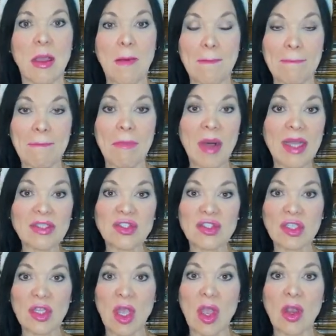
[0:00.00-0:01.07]
much
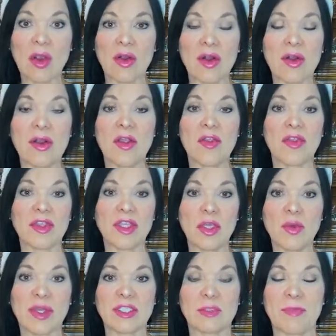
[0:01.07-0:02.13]
longer than
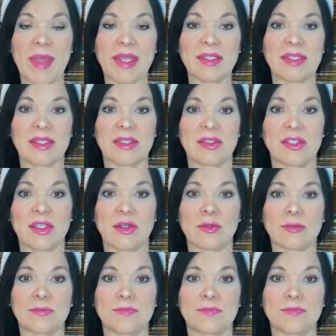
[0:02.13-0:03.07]
you expected it to.